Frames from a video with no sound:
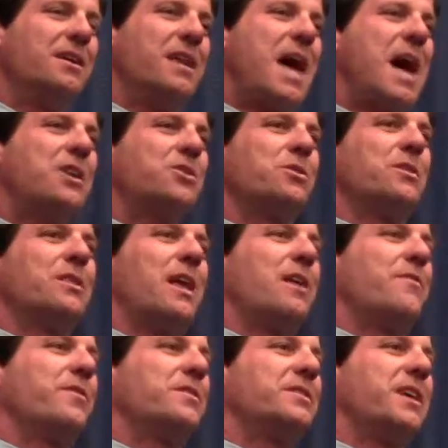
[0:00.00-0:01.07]
national letter
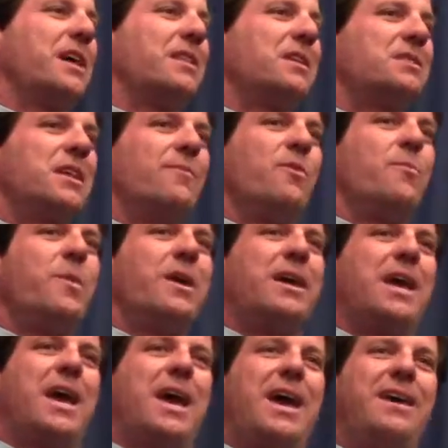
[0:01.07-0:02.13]
of intent, let's give him a
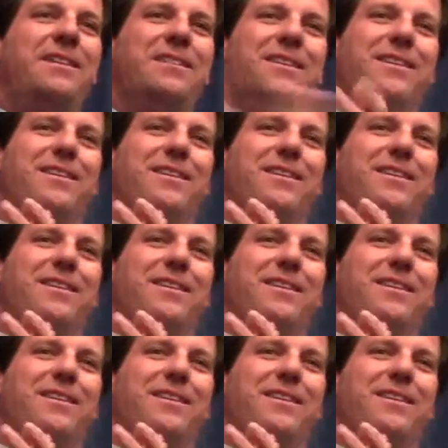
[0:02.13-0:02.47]
big hand.